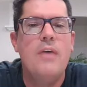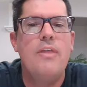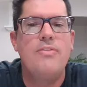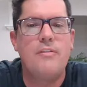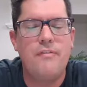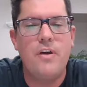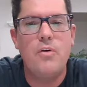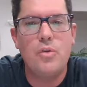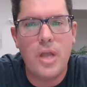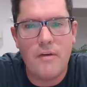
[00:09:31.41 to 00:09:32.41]
that the
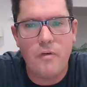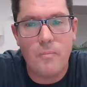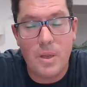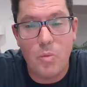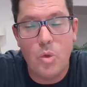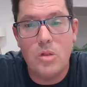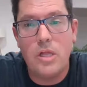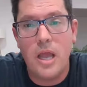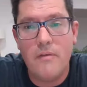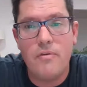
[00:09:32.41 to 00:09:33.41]
federal government will
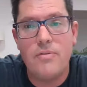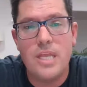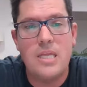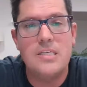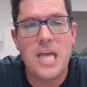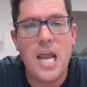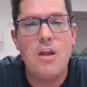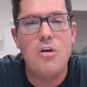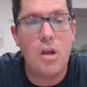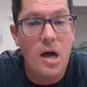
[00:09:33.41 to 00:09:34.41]
cover the
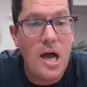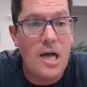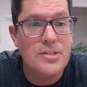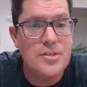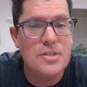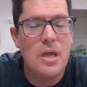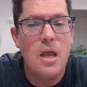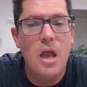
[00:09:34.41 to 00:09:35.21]
entire cost